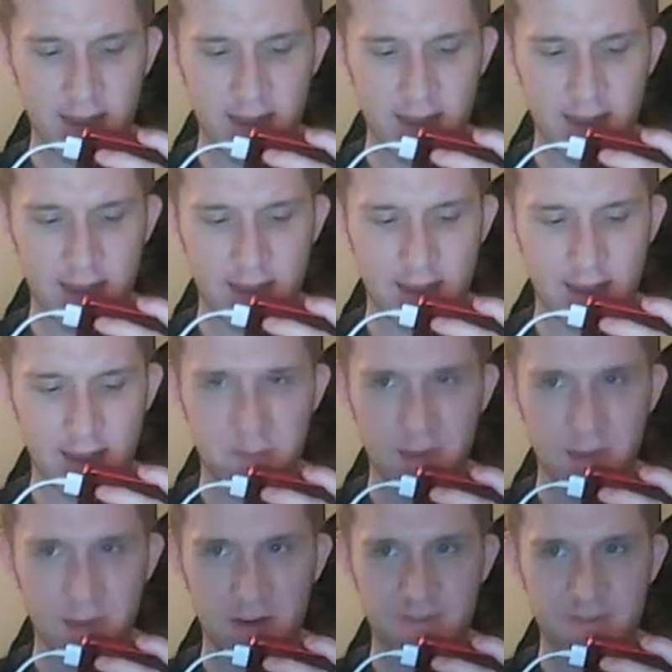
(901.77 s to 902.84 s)
Lions at
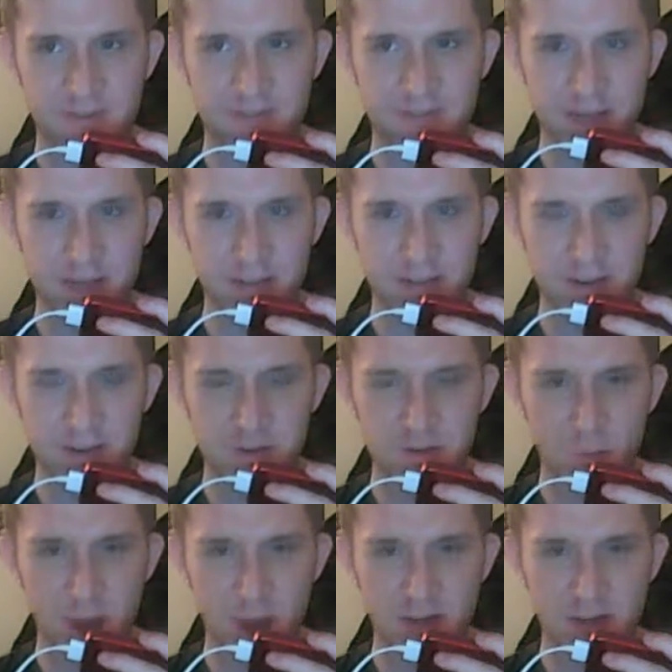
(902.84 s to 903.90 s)
Bears, 5 things to
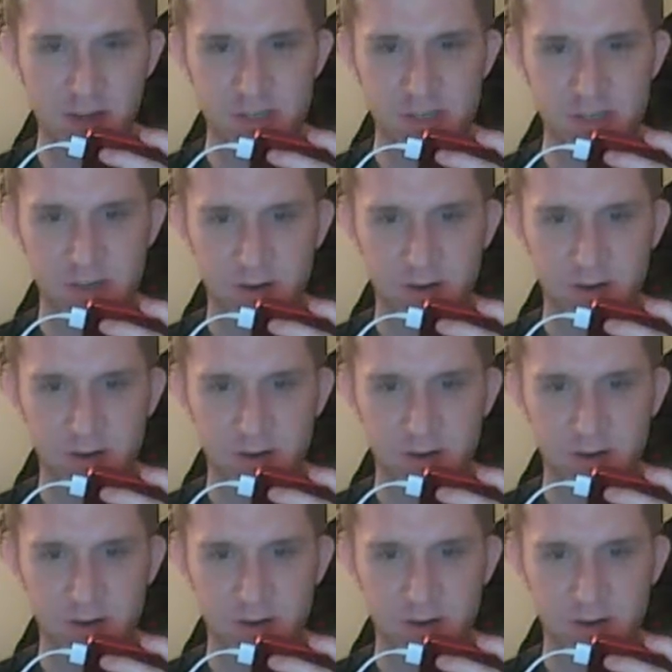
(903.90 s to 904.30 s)
watch.